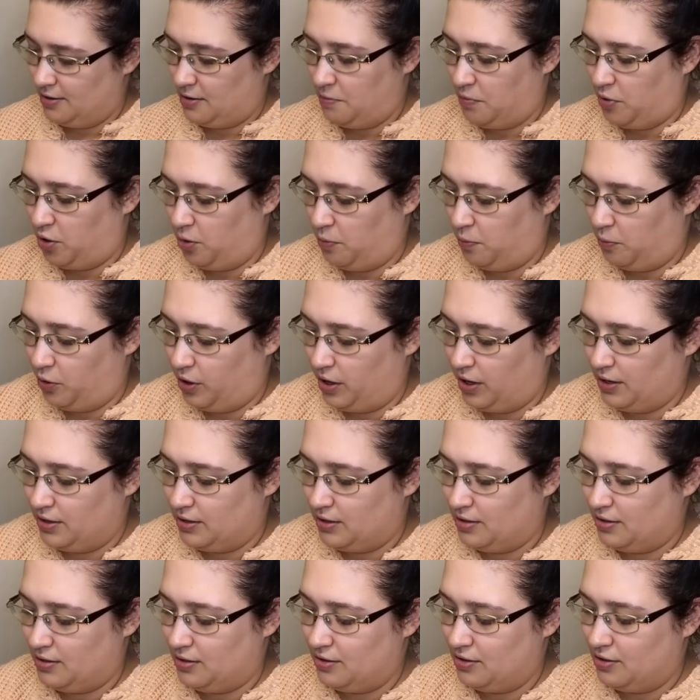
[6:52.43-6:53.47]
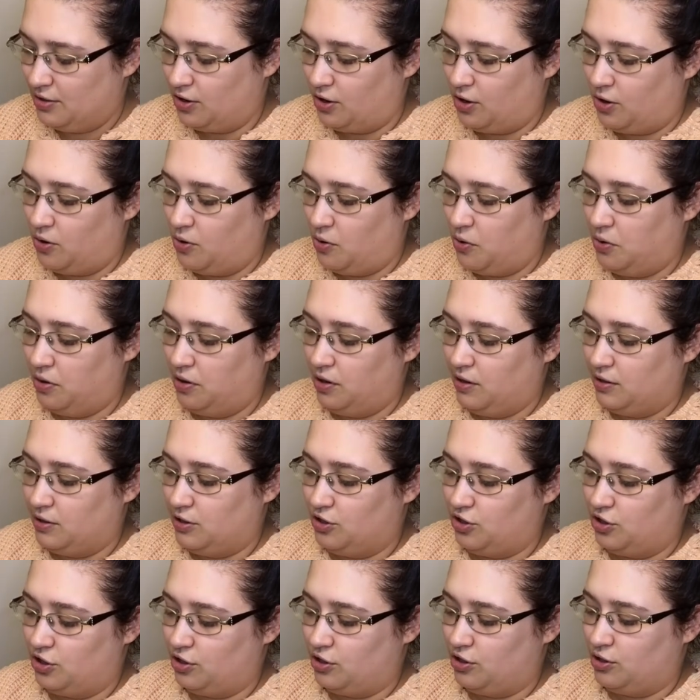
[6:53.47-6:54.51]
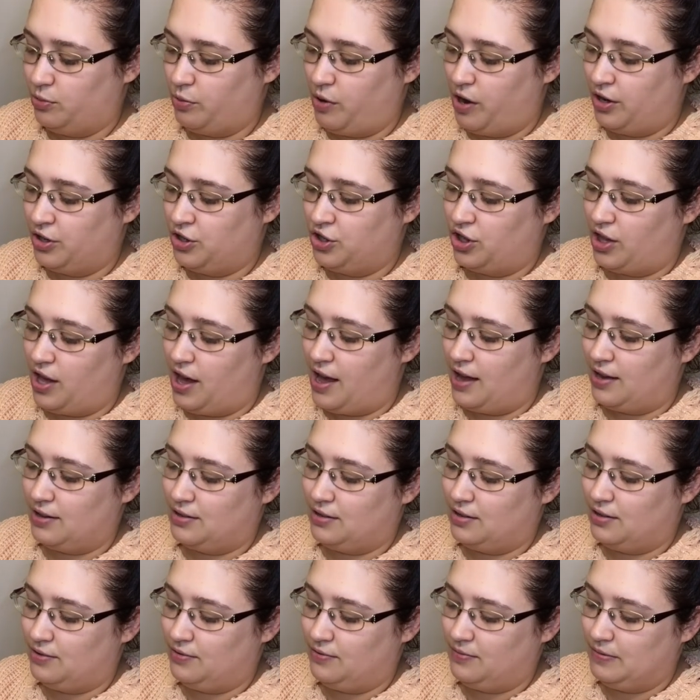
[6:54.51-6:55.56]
Appropriate. So let's just swatch that.